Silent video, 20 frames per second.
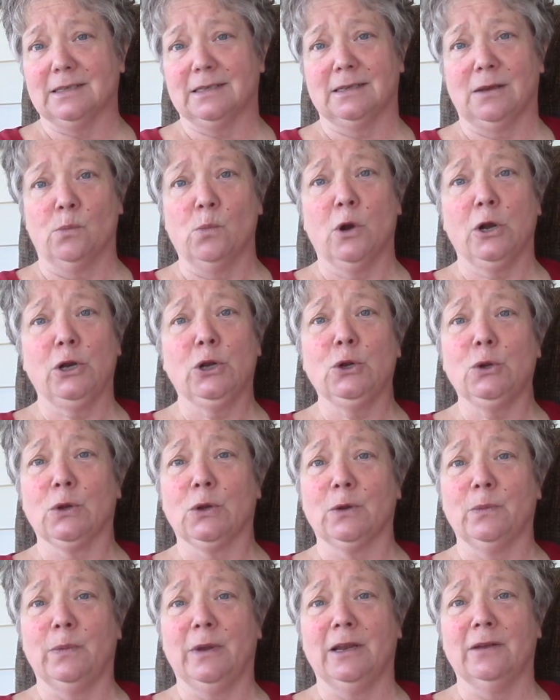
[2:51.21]
Someone who
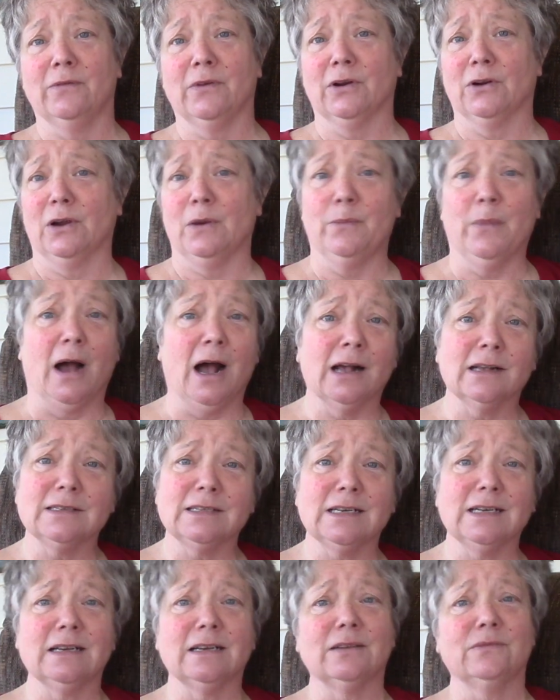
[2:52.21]
could be very
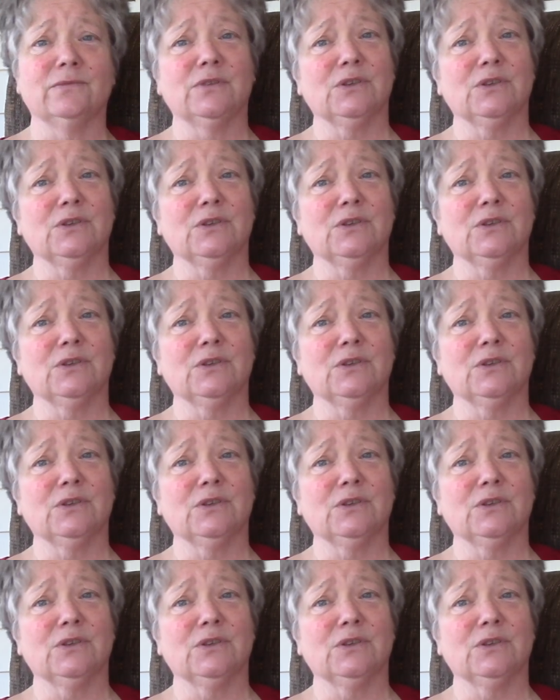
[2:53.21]
positive,